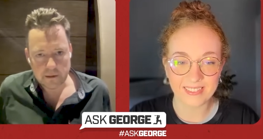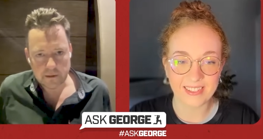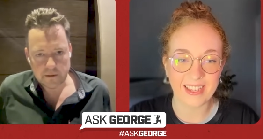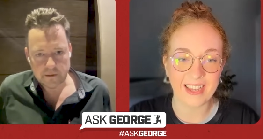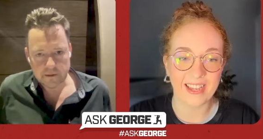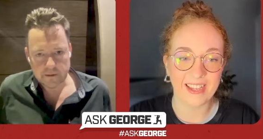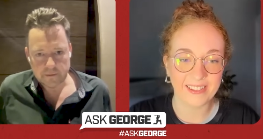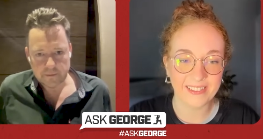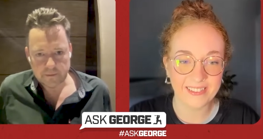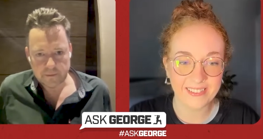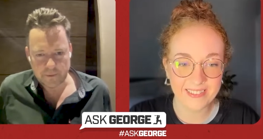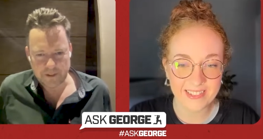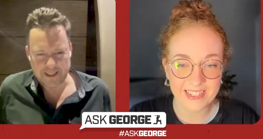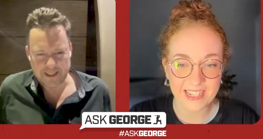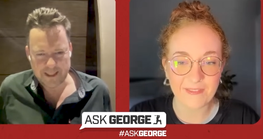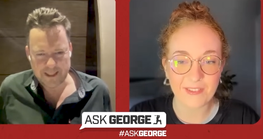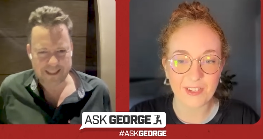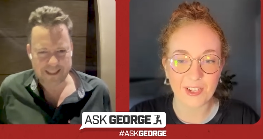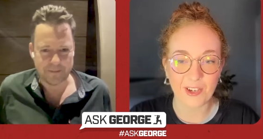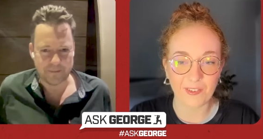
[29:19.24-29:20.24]
Speaker 1: Yeah, I mean
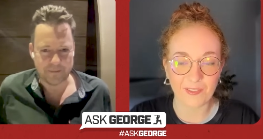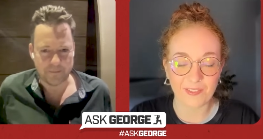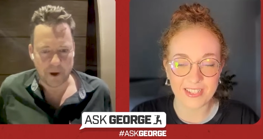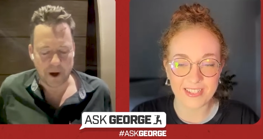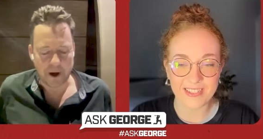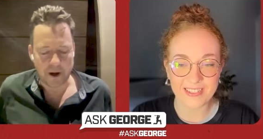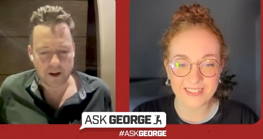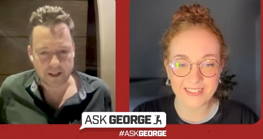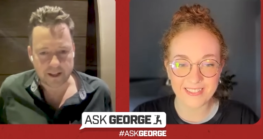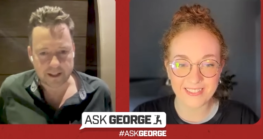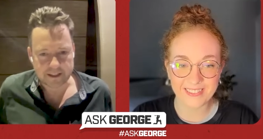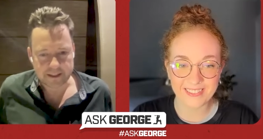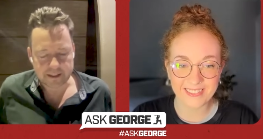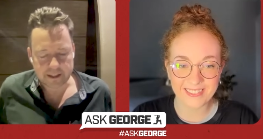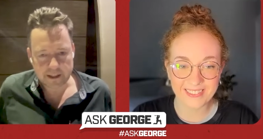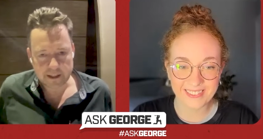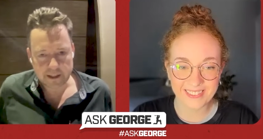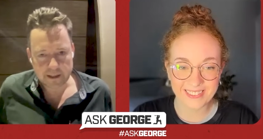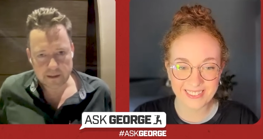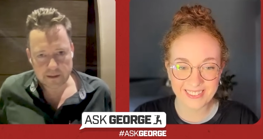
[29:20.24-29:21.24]
that's a bargain,
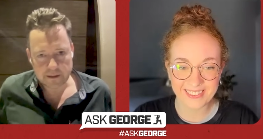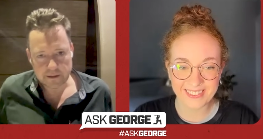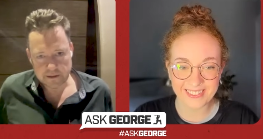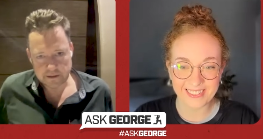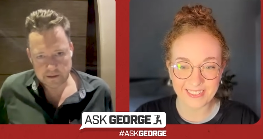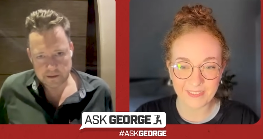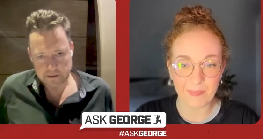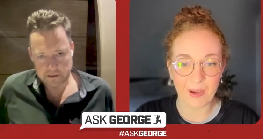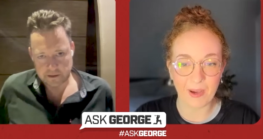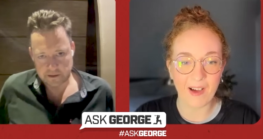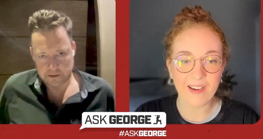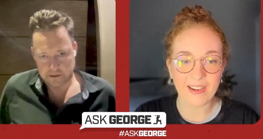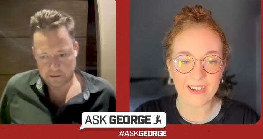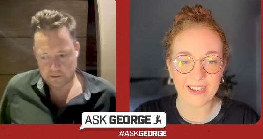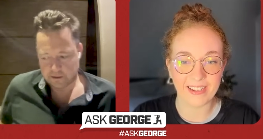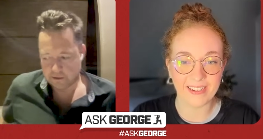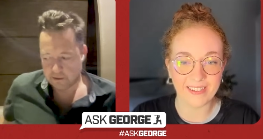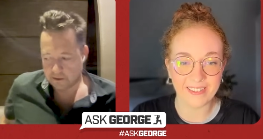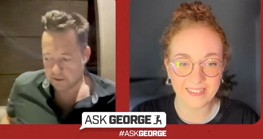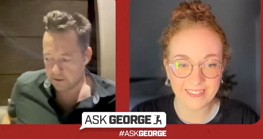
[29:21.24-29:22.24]
isn't it?
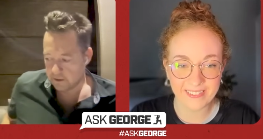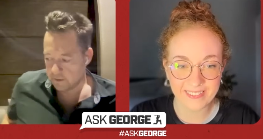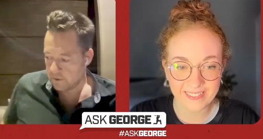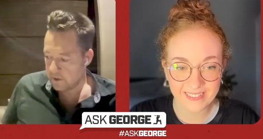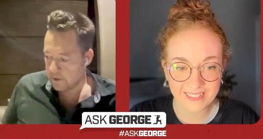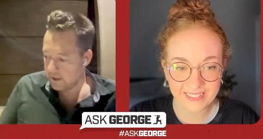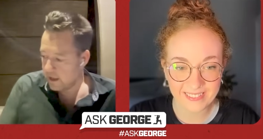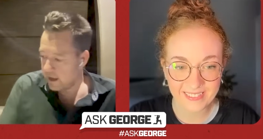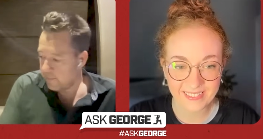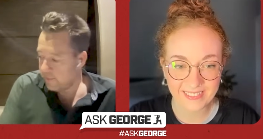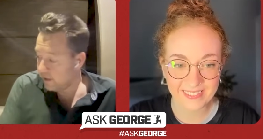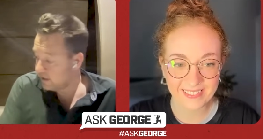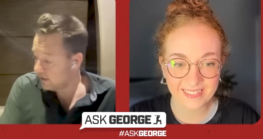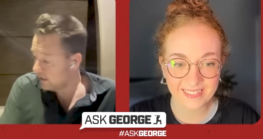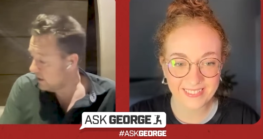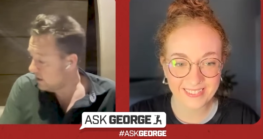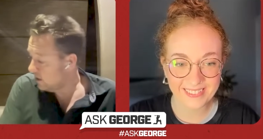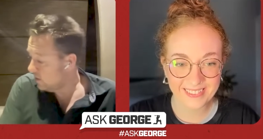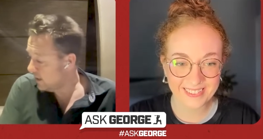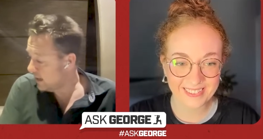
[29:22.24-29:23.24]
Bargain. Well, am I
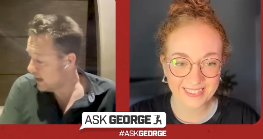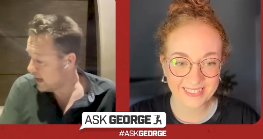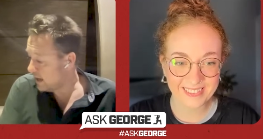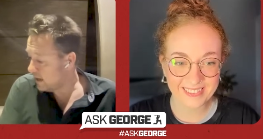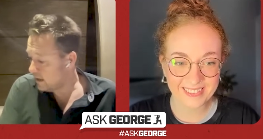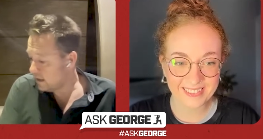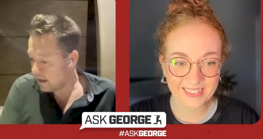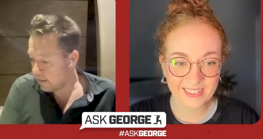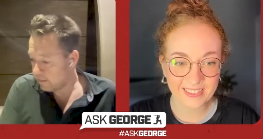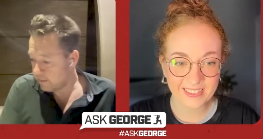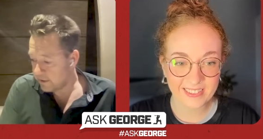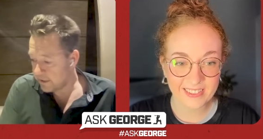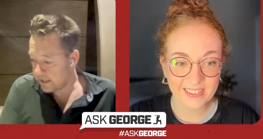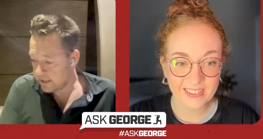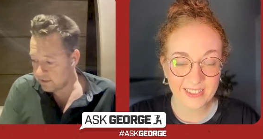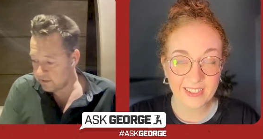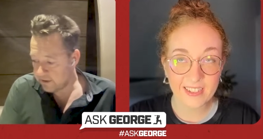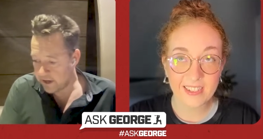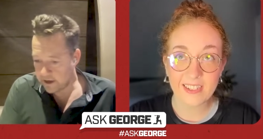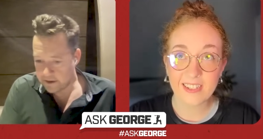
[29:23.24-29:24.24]
seeing you again in a couple of
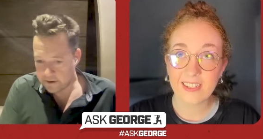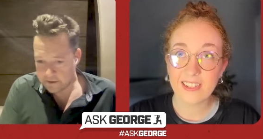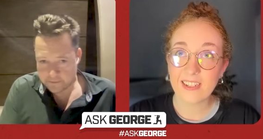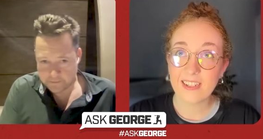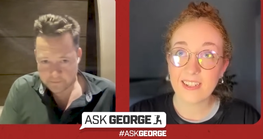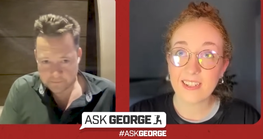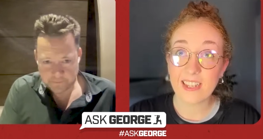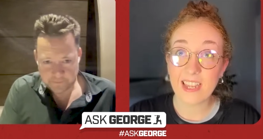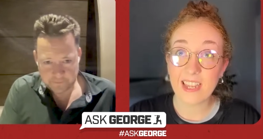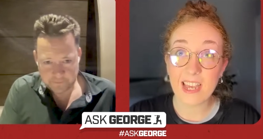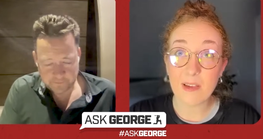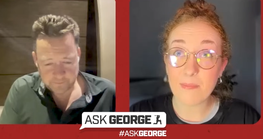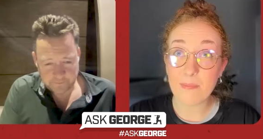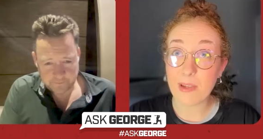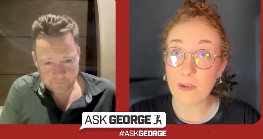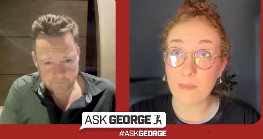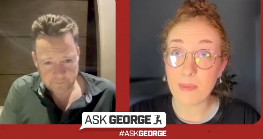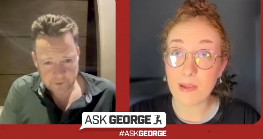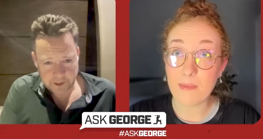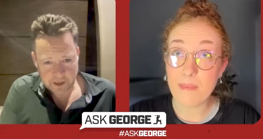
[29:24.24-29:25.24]
days, Rio?
Speaker 2: yeah,
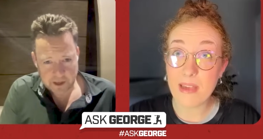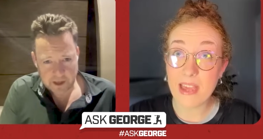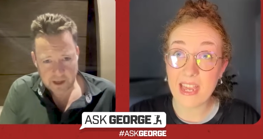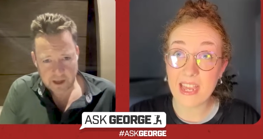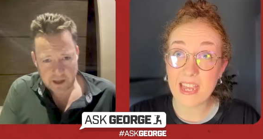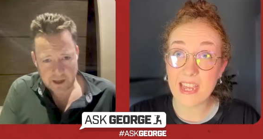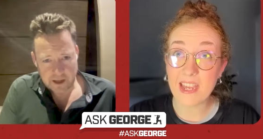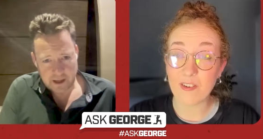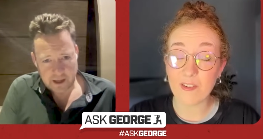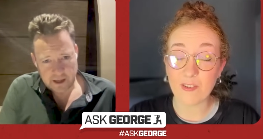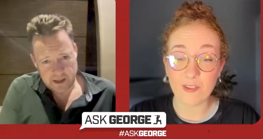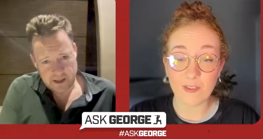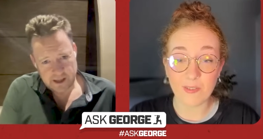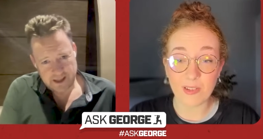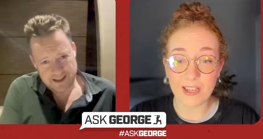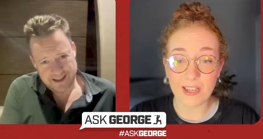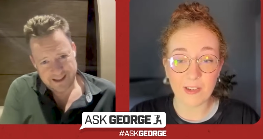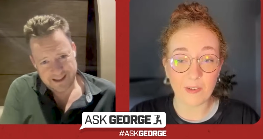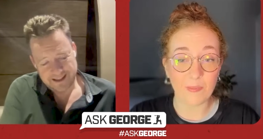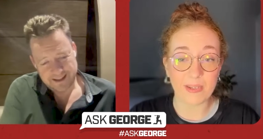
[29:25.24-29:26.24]
it'll be me
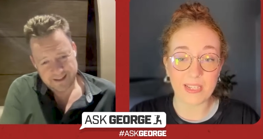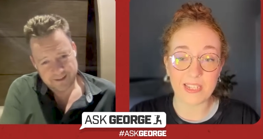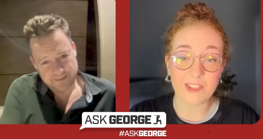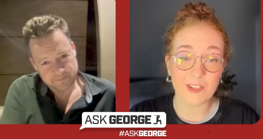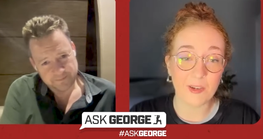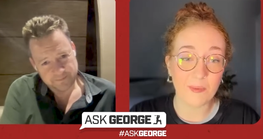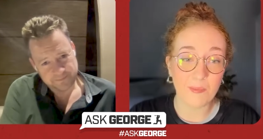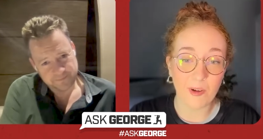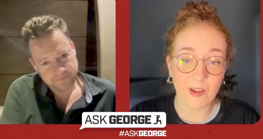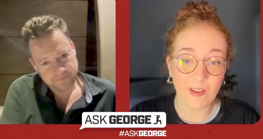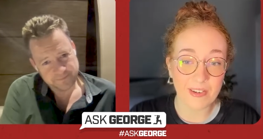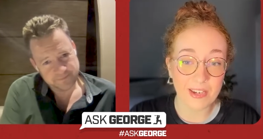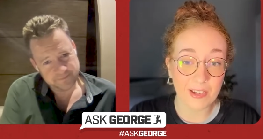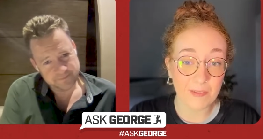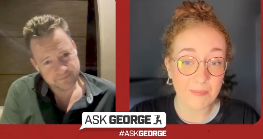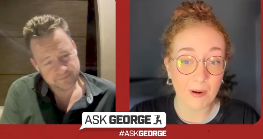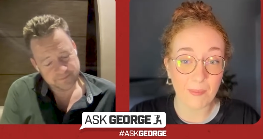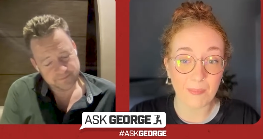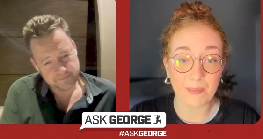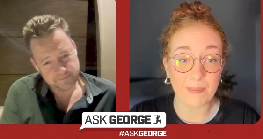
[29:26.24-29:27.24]
or it'll be someone.
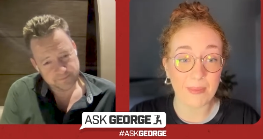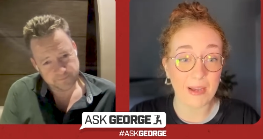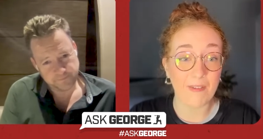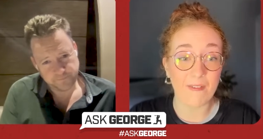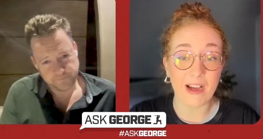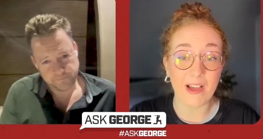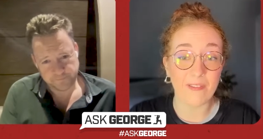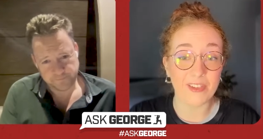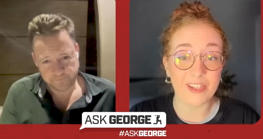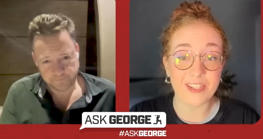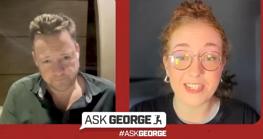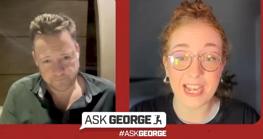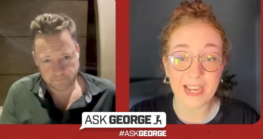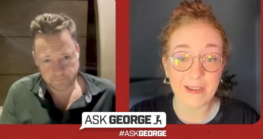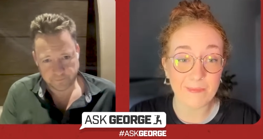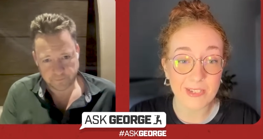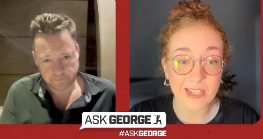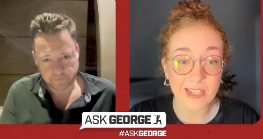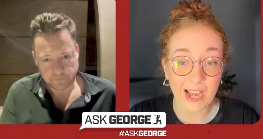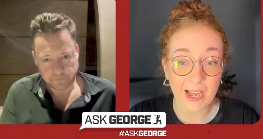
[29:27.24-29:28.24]
It'll probably be around the
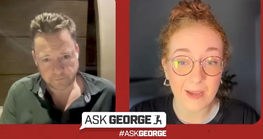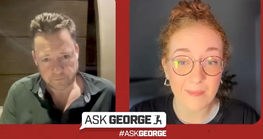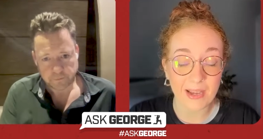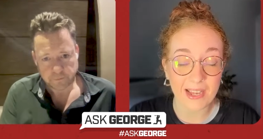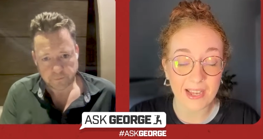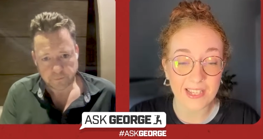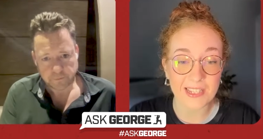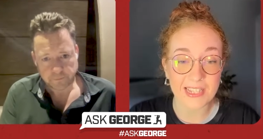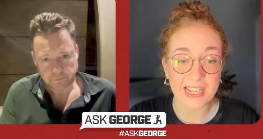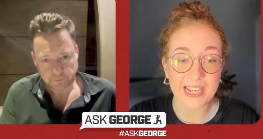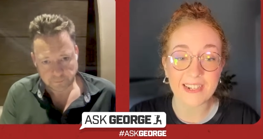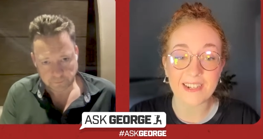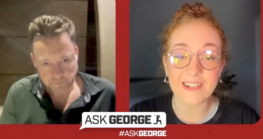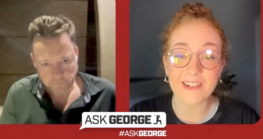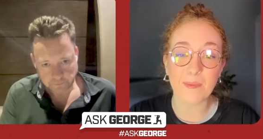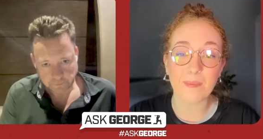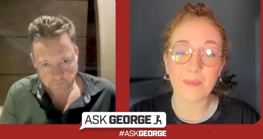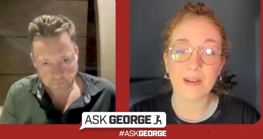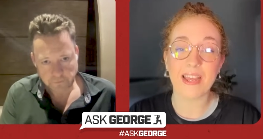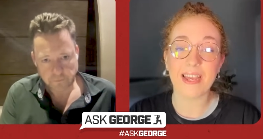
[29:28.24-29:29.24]
same time as
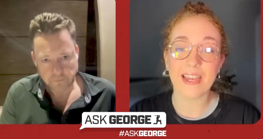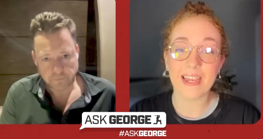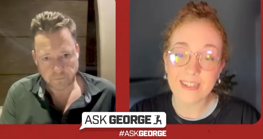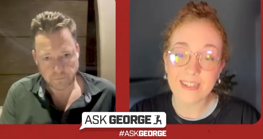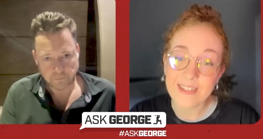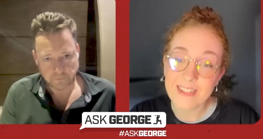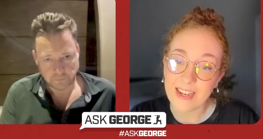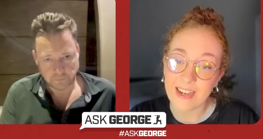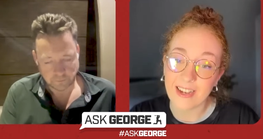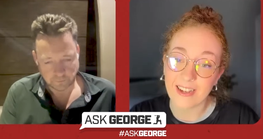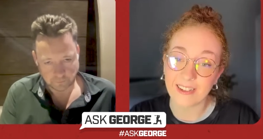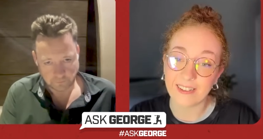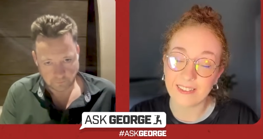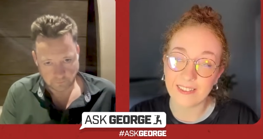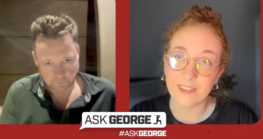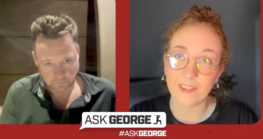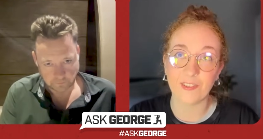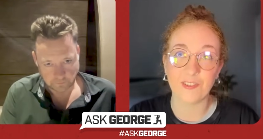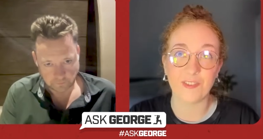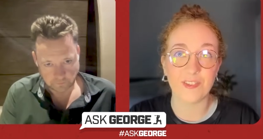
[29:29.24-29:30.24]
England are playing India
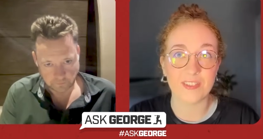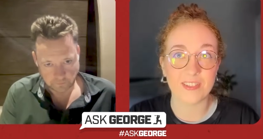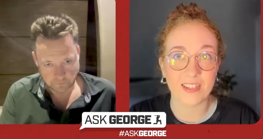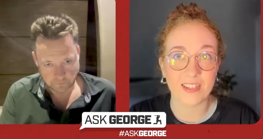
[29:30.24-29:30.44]
on